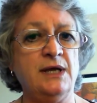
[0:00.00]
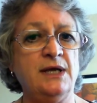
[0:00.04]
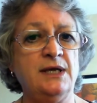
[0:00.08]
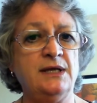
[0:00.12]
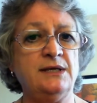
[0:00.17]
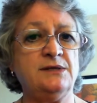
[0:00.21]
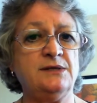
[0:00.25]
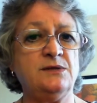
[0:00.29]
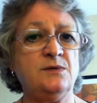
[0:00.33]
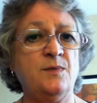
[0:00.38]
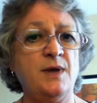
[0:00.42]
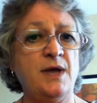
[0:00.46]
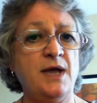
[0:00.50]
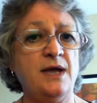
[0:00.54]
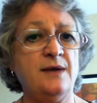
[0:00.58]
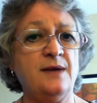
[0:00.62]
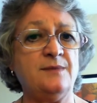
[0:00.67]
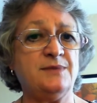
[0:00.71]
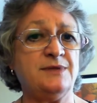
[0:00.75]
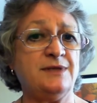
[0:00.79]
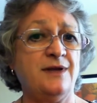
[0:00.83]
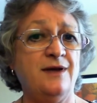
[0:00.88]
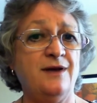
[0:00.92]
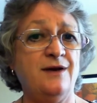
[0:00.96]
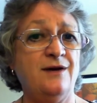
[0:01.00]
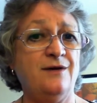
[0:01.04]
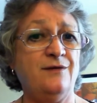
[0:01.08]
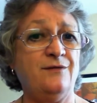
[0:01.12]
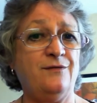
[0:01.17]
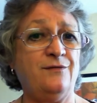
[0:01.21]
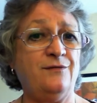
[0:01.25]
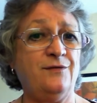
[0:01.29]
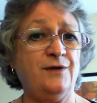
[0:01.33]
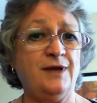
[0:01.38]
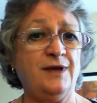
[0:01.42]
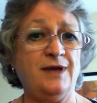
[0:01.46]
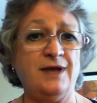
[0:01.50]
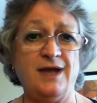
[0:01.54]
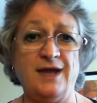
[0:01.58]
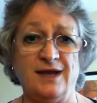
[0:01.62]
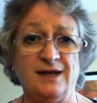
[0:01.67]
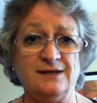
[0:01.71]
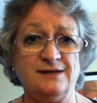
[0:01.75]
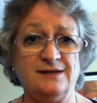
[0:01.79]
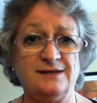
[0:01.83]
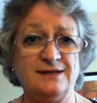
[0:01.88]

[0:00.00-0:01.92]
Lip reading: is to perhaps forget